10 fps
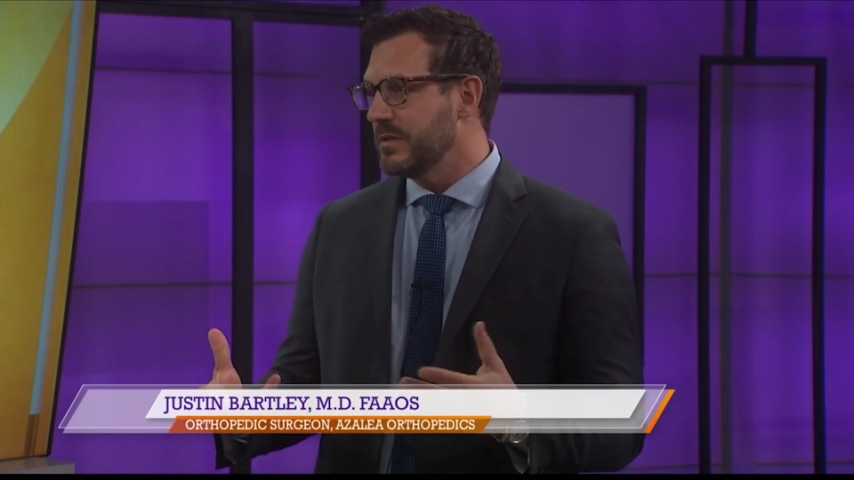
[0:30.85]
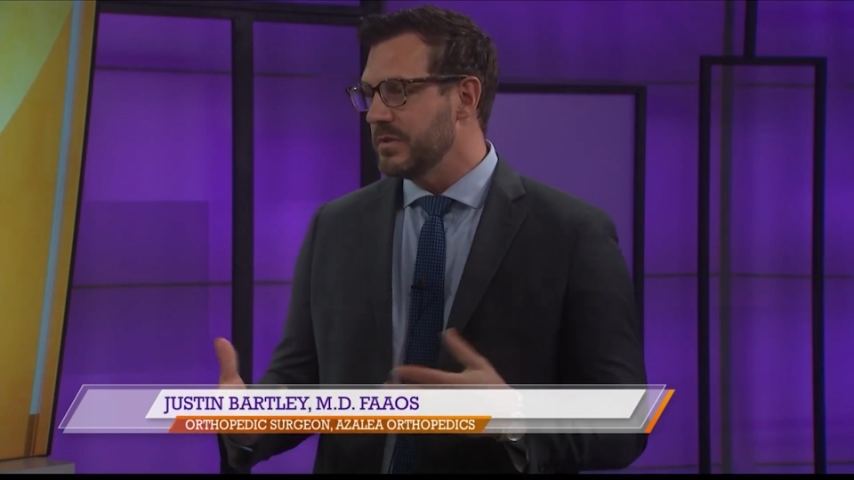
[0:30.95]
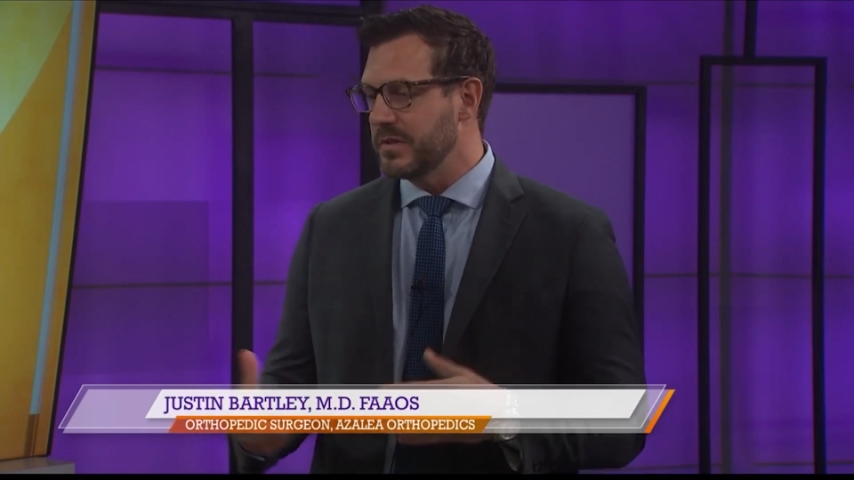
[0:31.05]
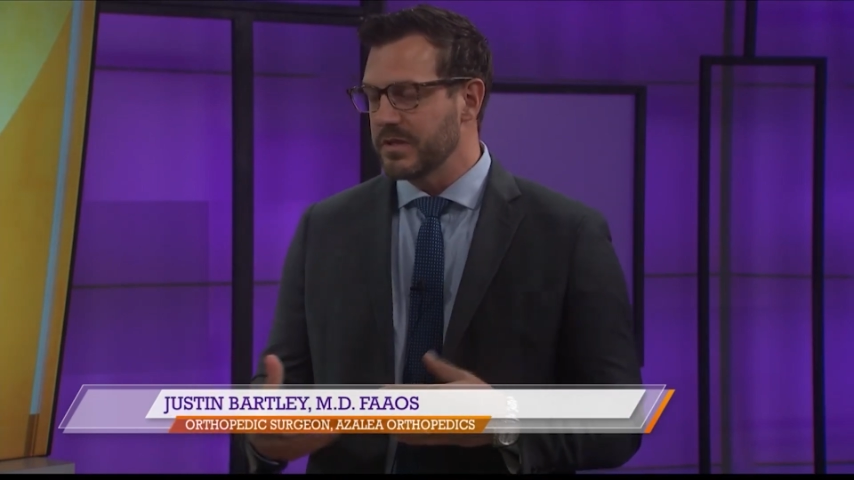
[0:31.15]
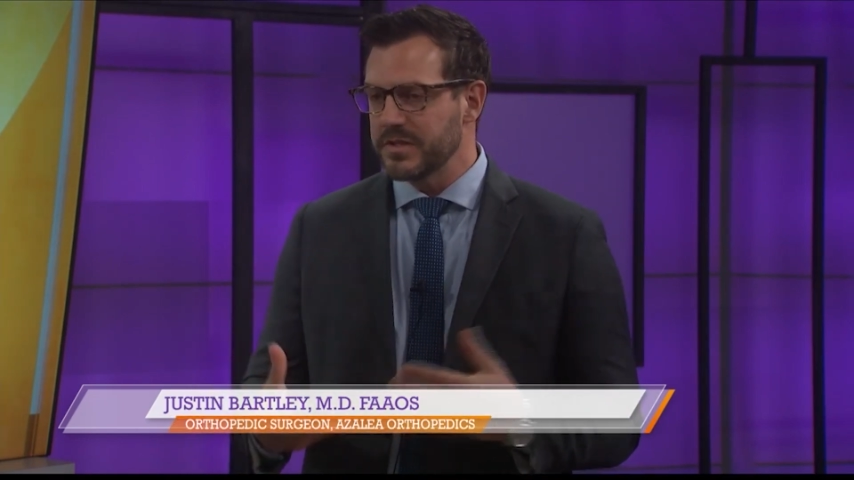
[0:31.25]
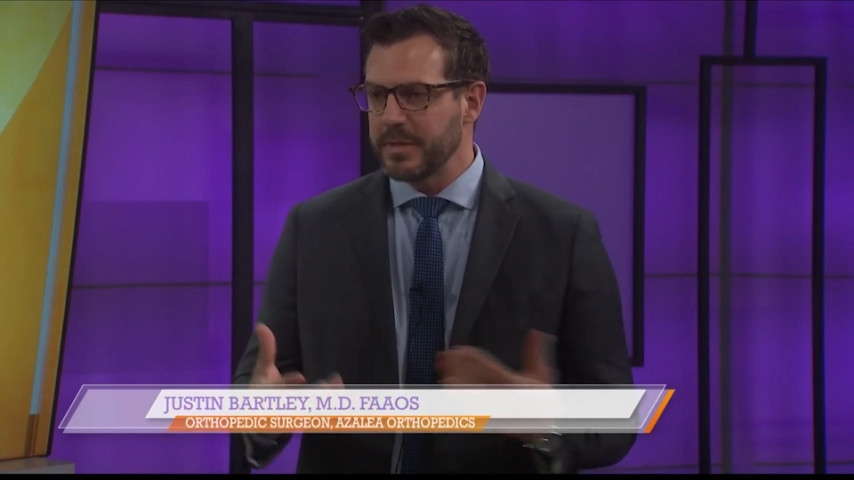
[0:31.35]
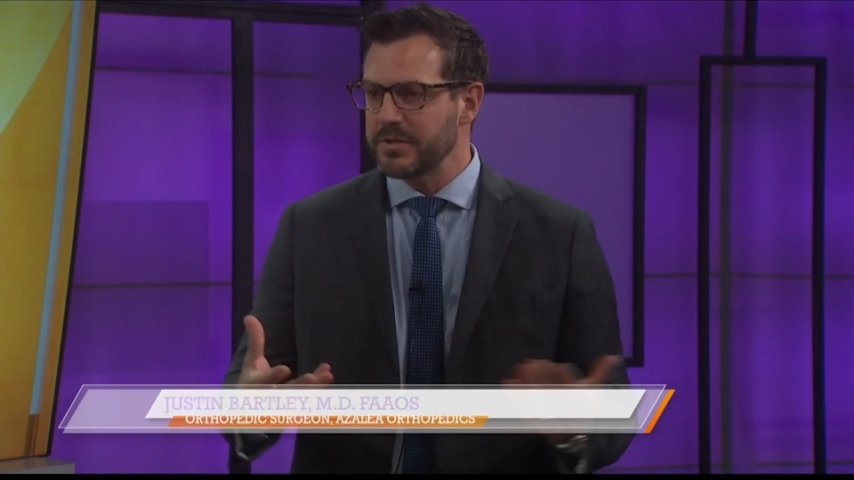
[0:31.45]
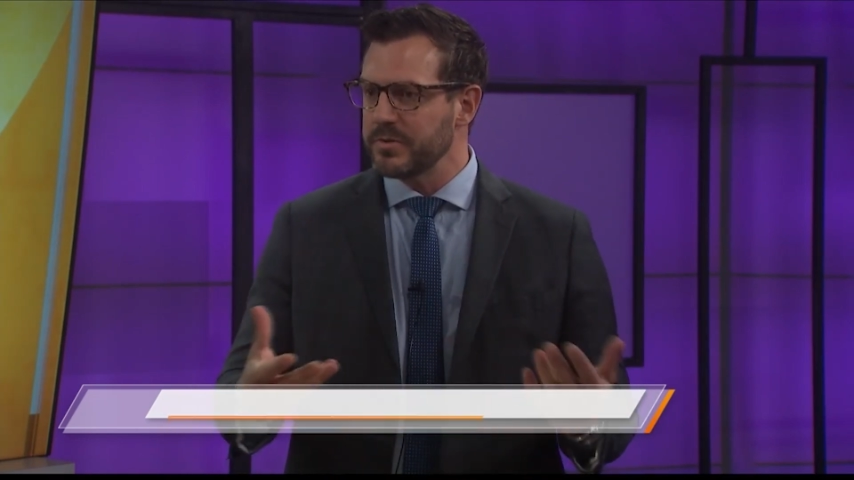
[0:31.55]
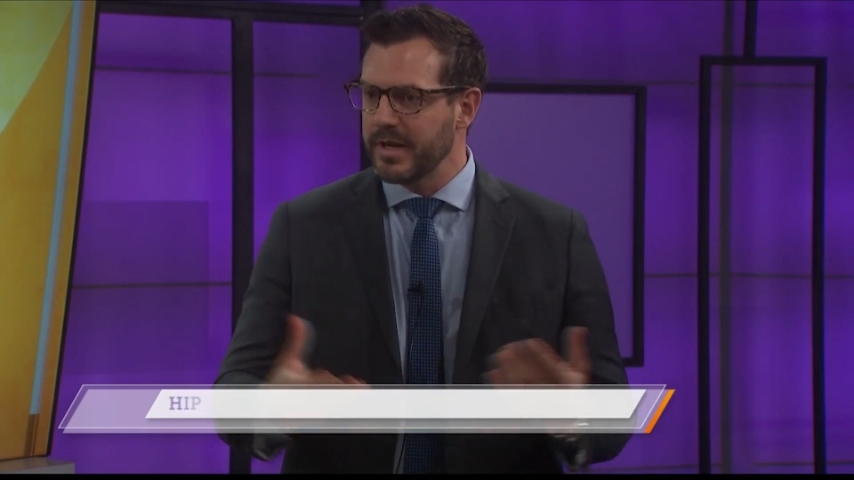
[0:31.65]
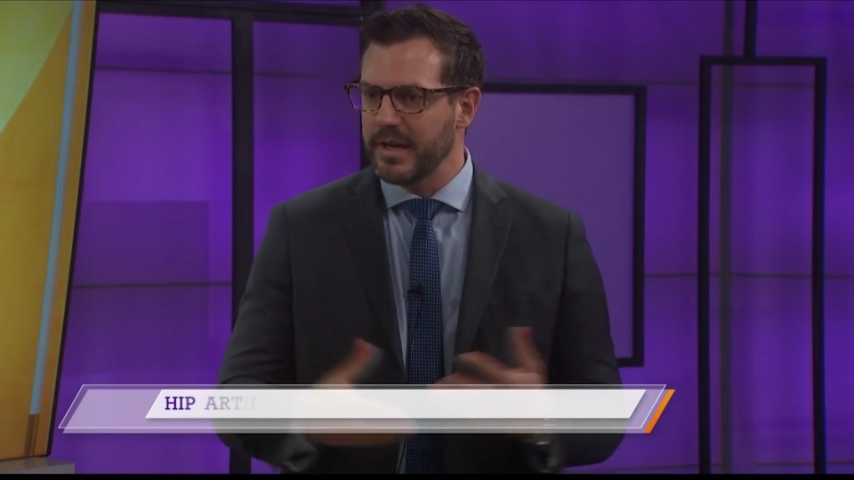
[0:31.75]
using a
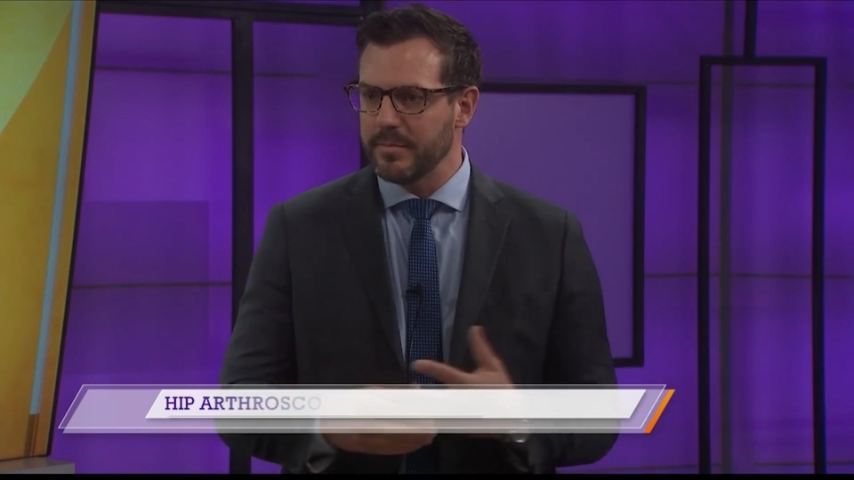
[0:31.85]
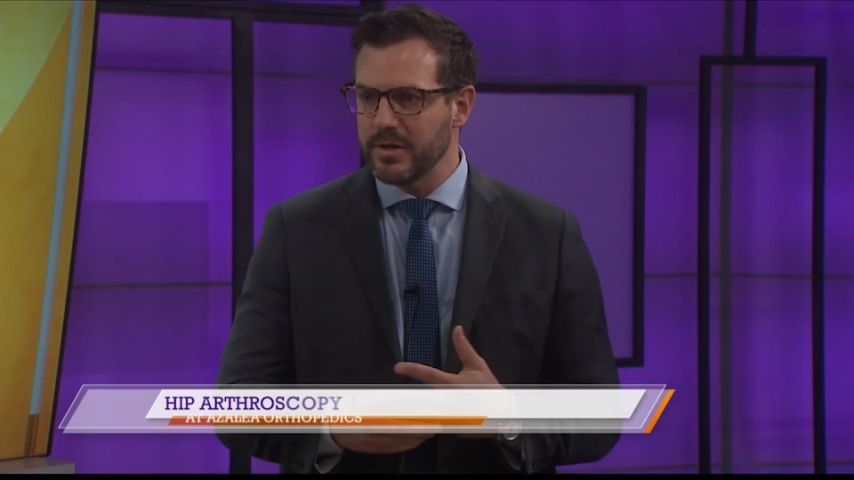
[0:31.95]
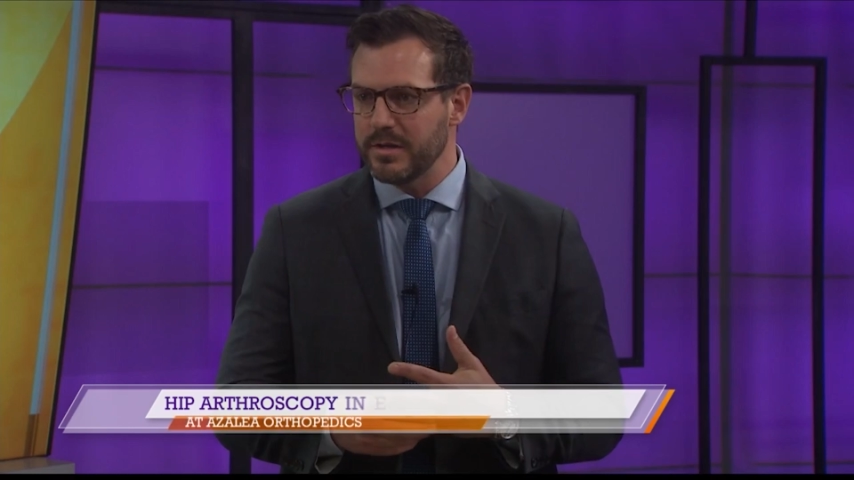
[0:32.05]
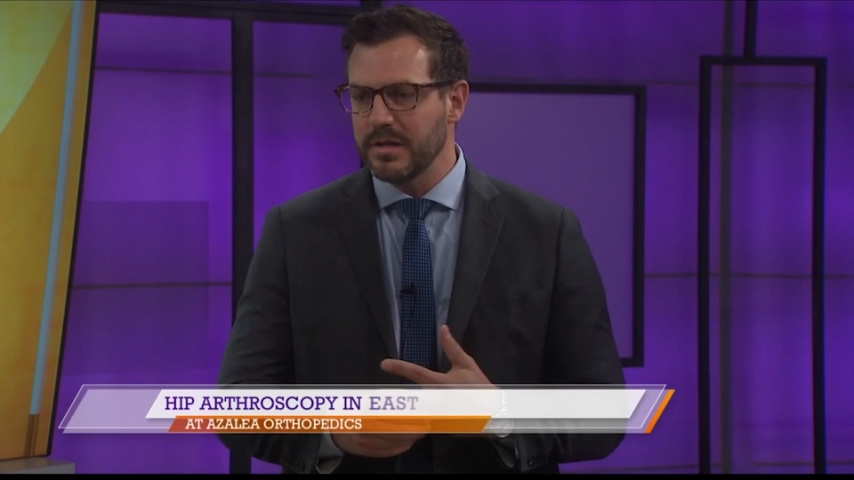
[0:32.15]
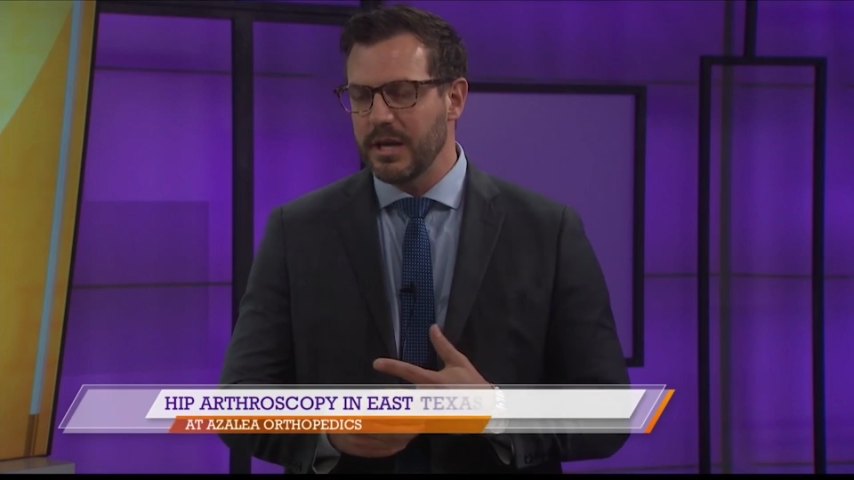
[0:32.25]
special camera